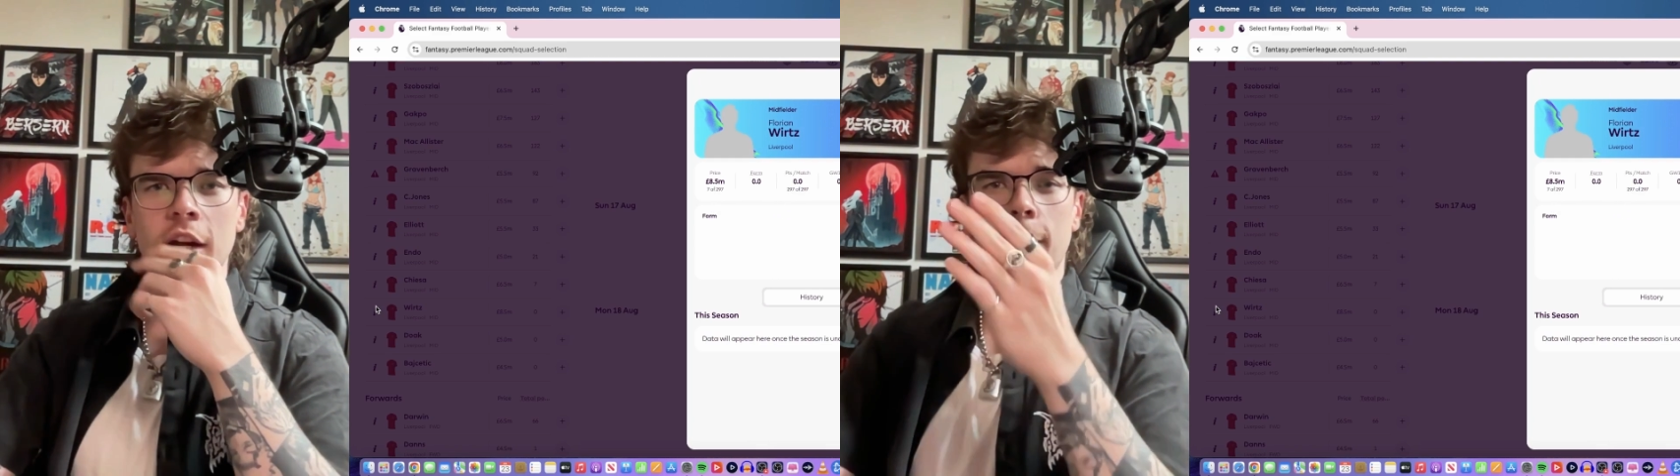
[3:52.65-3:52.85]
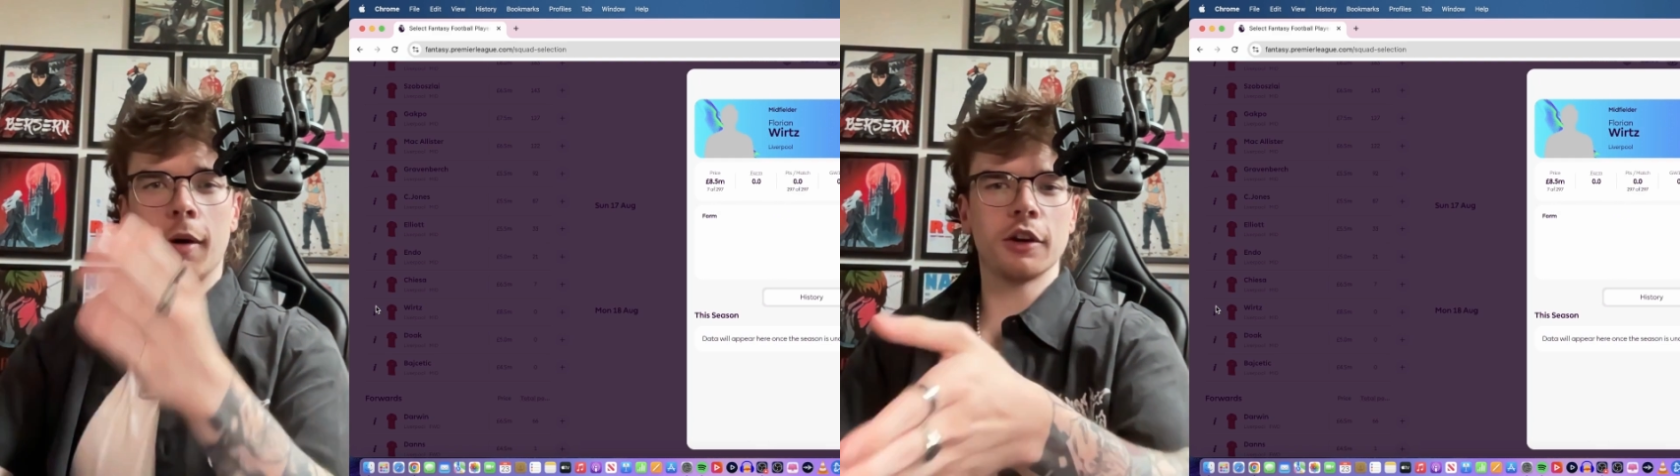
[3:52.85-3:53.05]

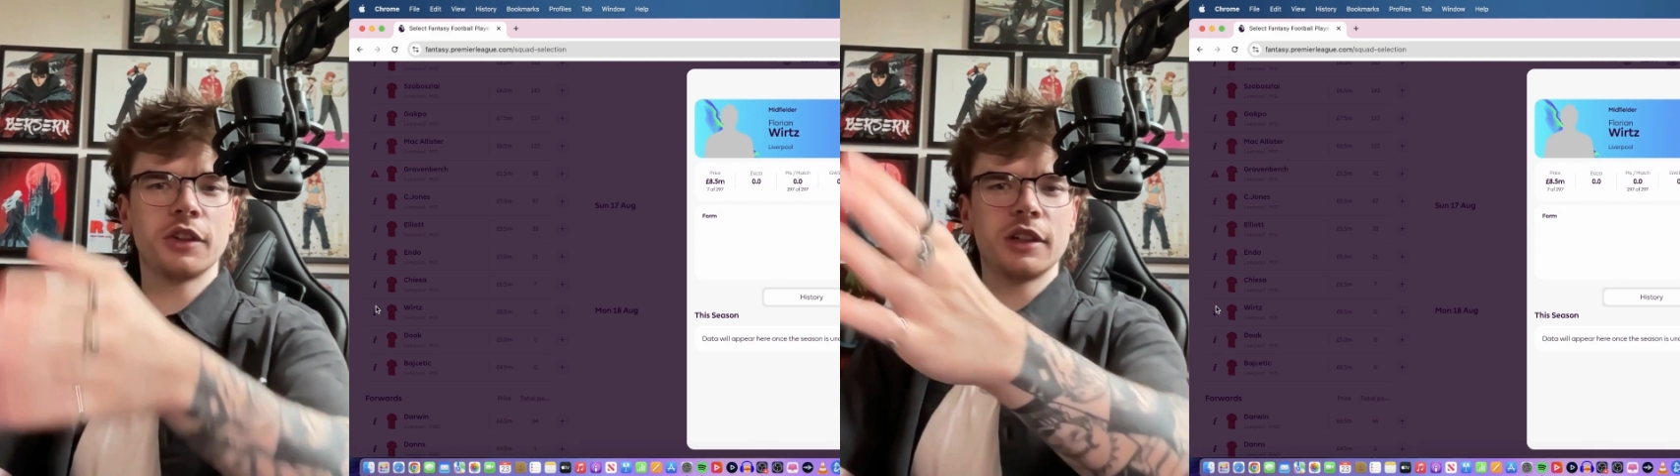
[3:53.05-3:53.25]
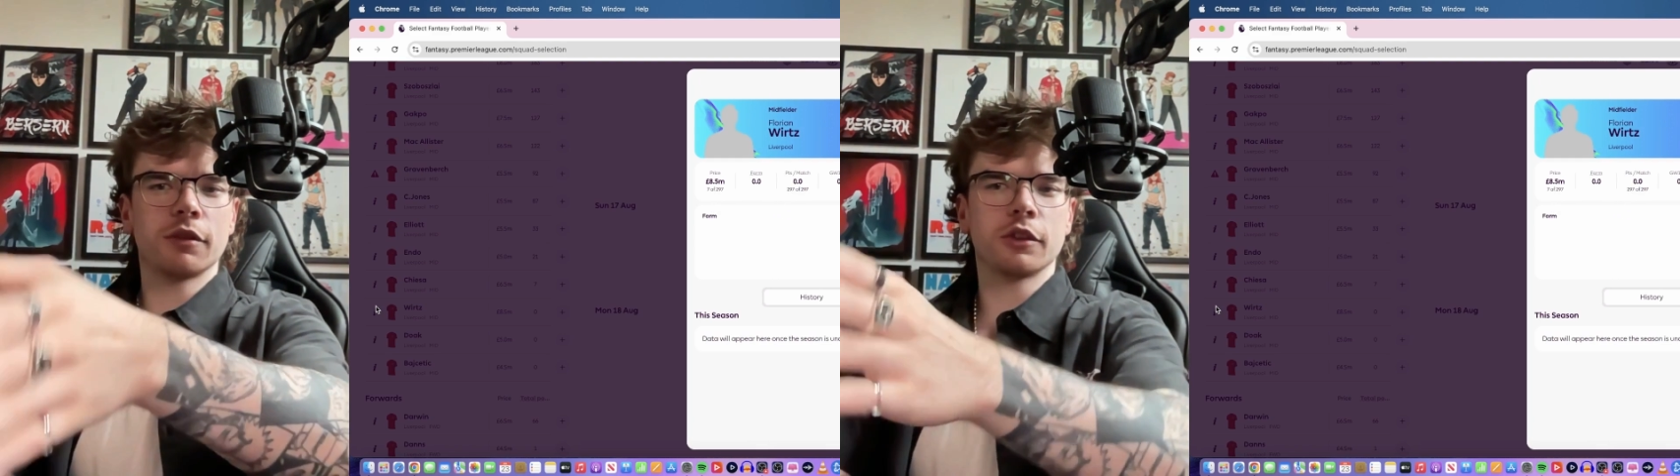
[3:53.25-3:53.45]

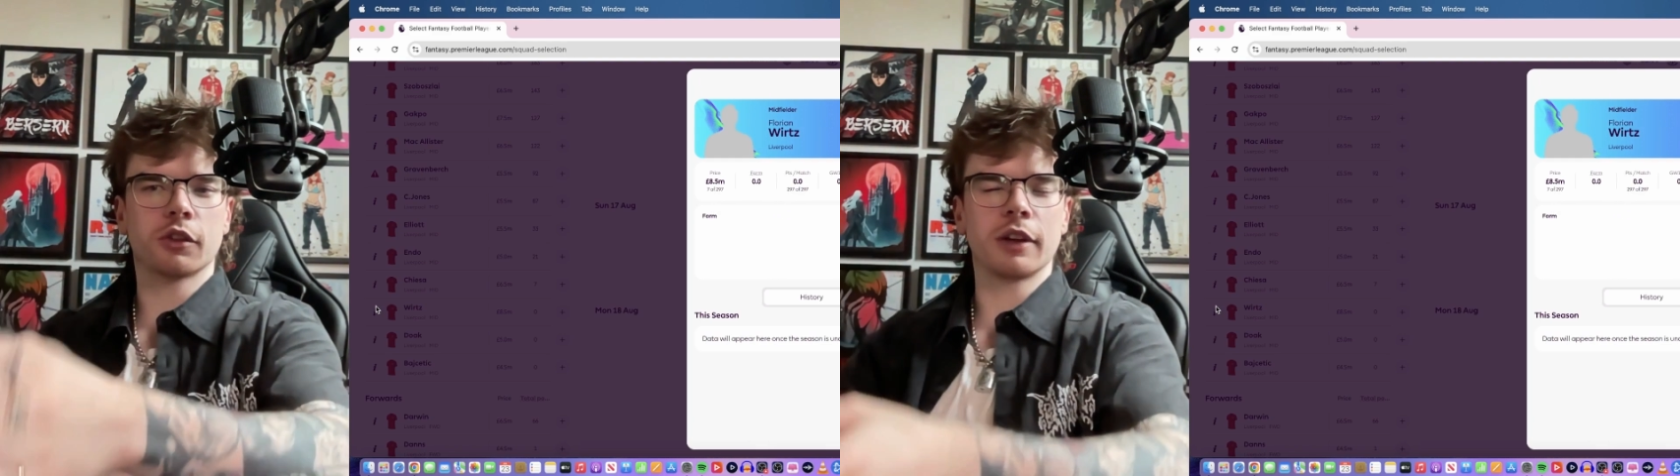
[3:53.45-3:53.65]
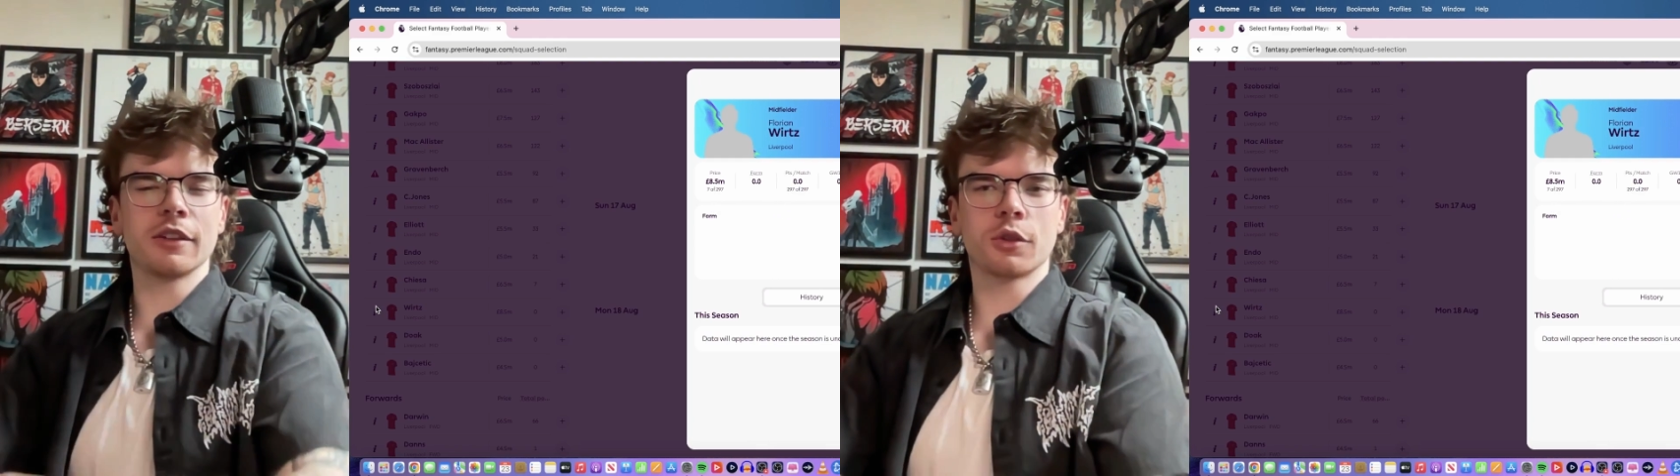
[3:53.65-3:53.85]
Apologies if the
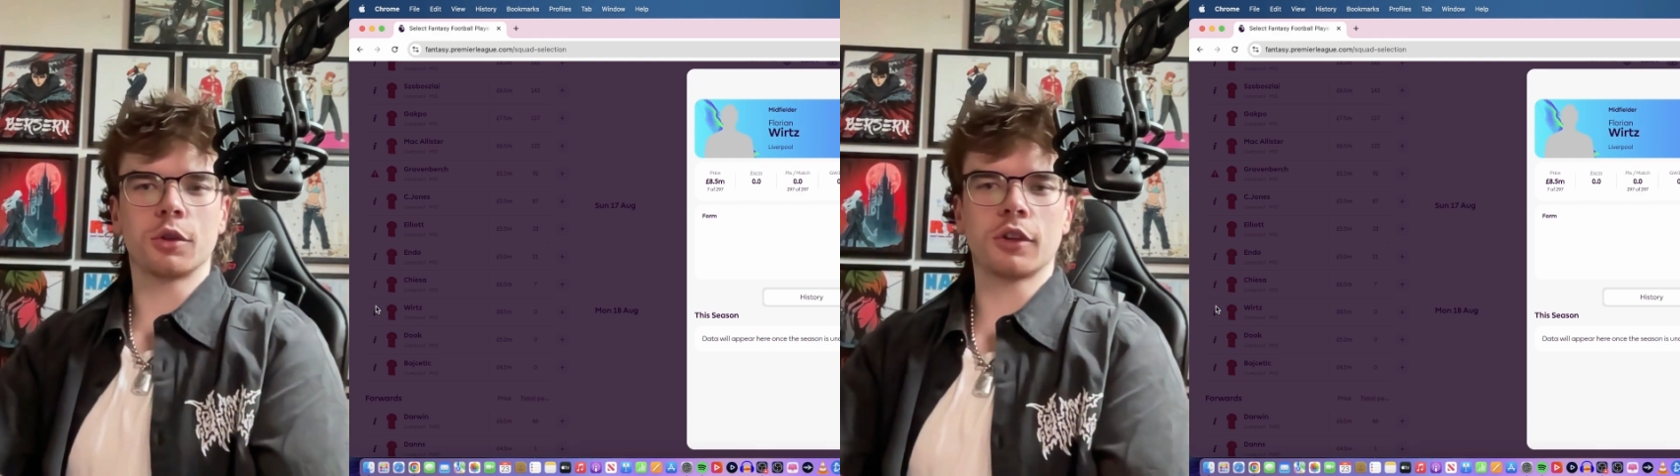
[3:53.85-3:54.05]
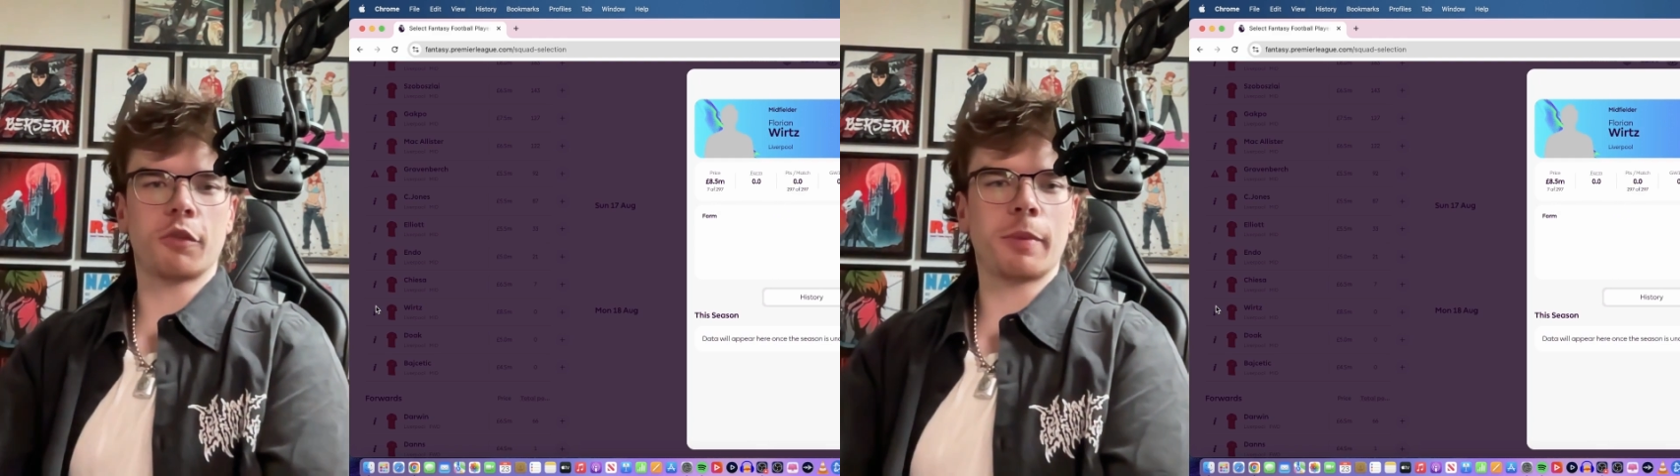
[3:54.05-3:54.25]
screen's
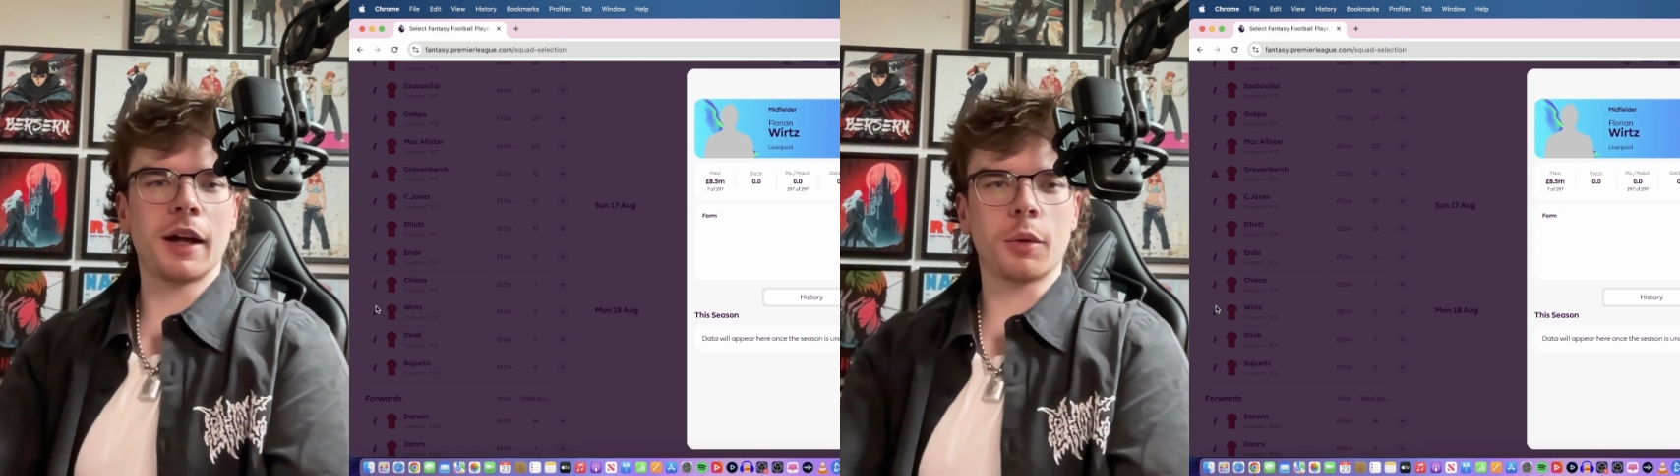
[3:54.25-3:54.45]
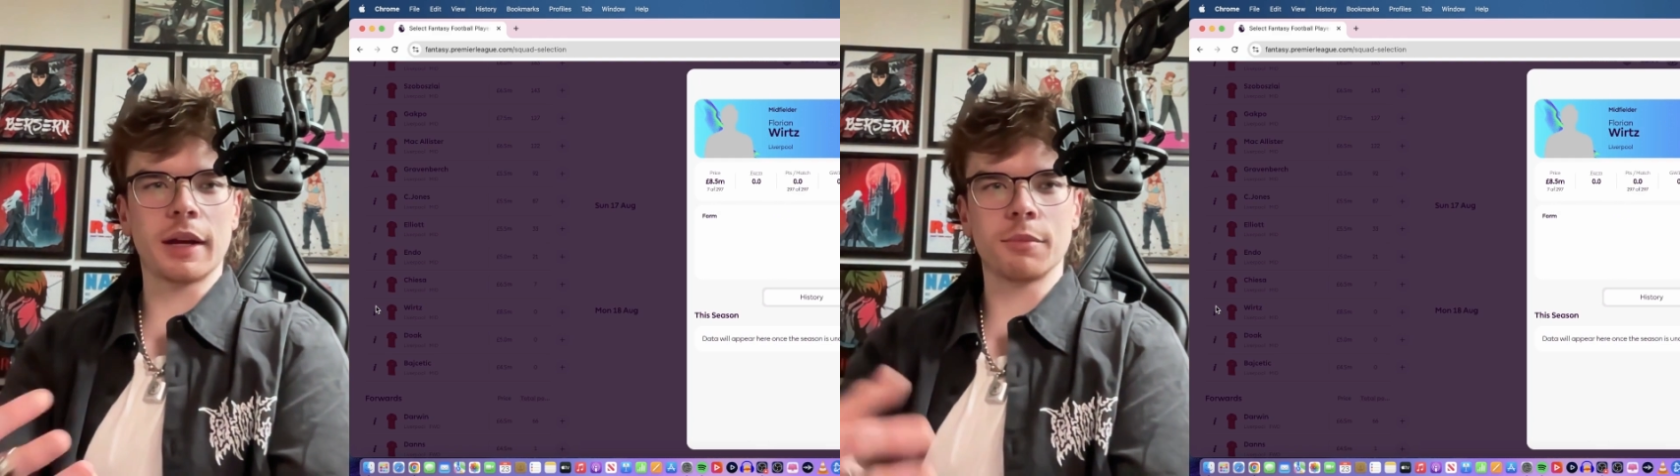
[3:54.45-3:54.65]
cut off, by the way.